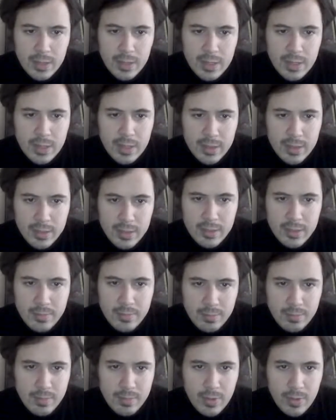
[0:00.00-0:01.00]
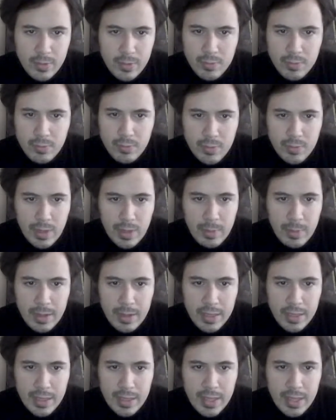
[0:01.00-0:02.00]
And so, same
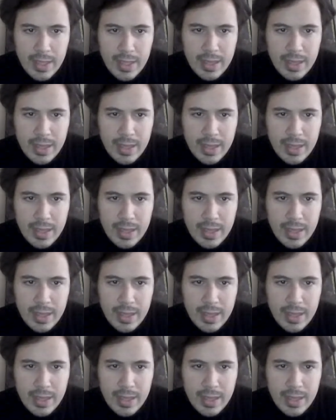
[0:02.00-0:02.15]
idea.